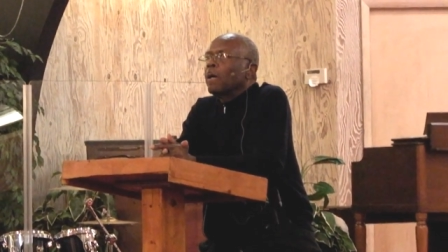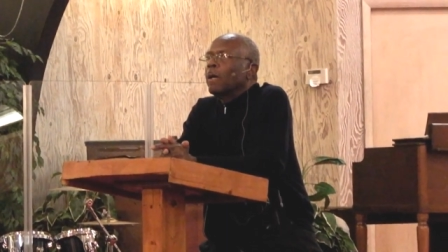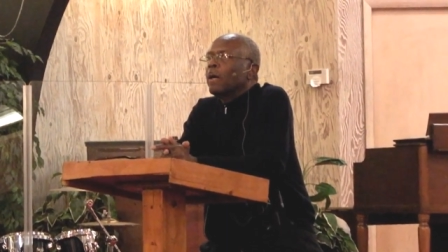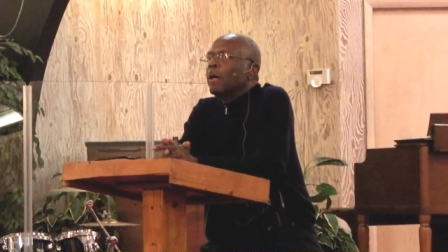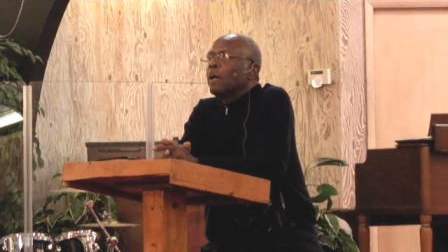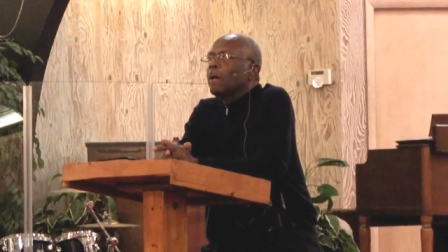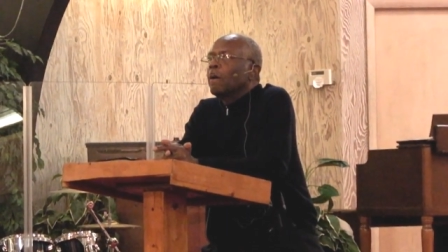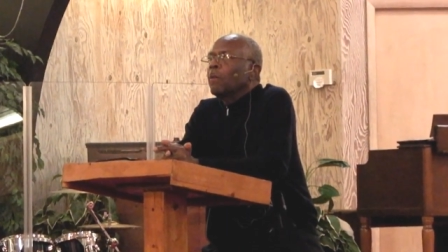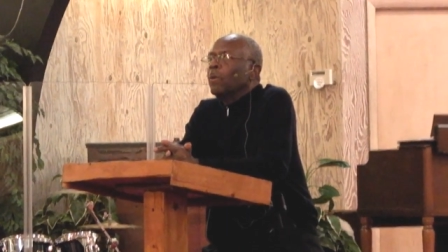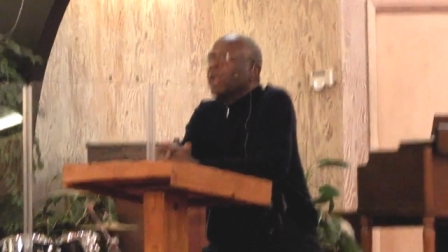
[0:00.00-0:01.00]

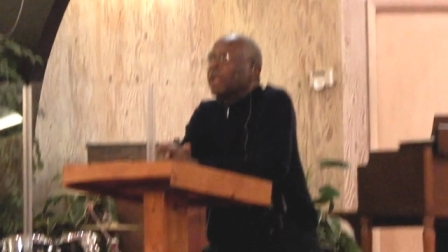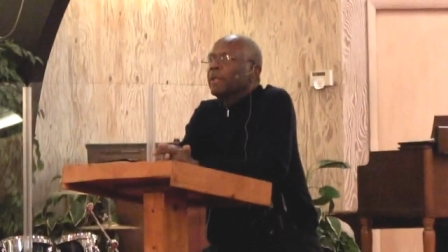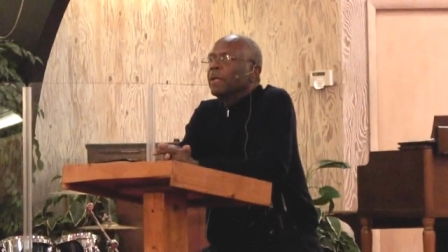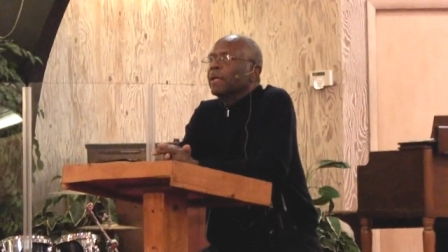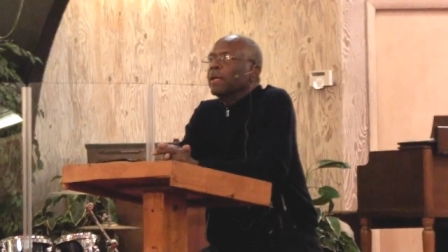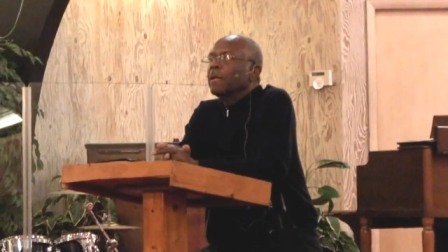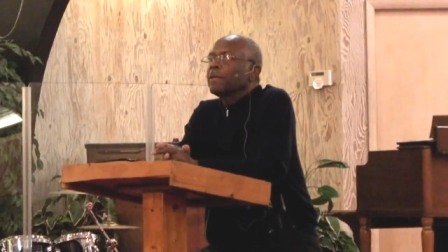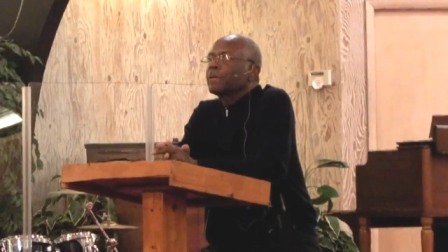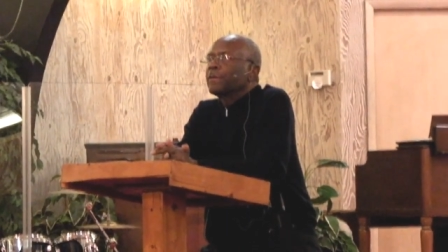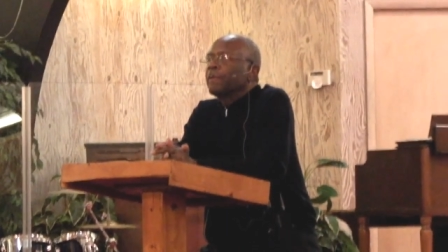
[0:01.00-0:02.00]
uh,
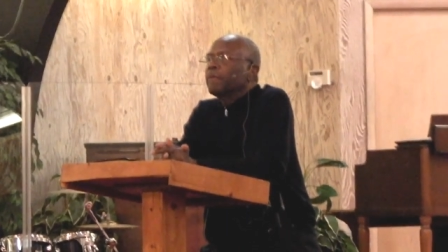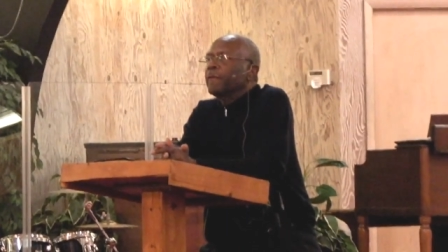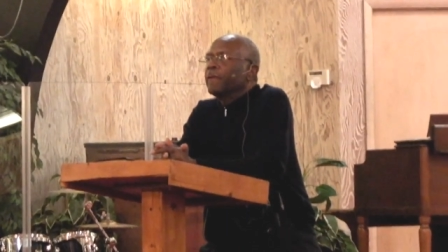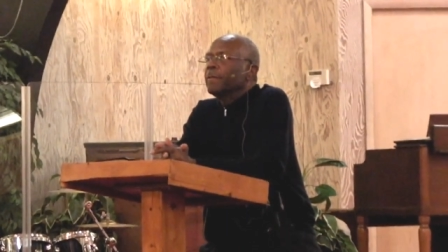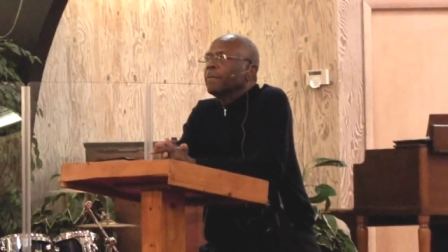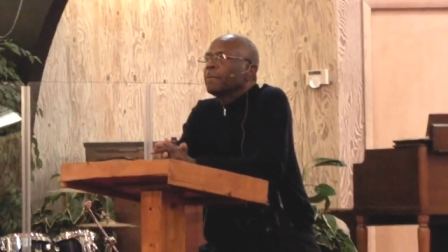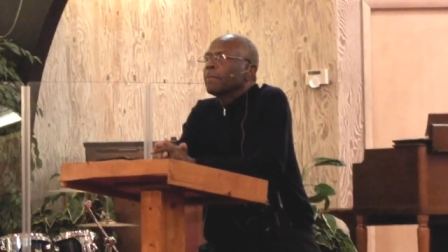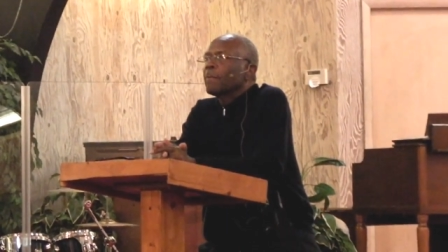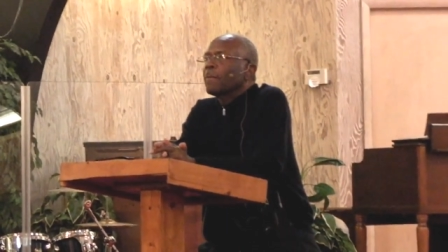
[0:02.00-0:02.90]
willingly, serve Him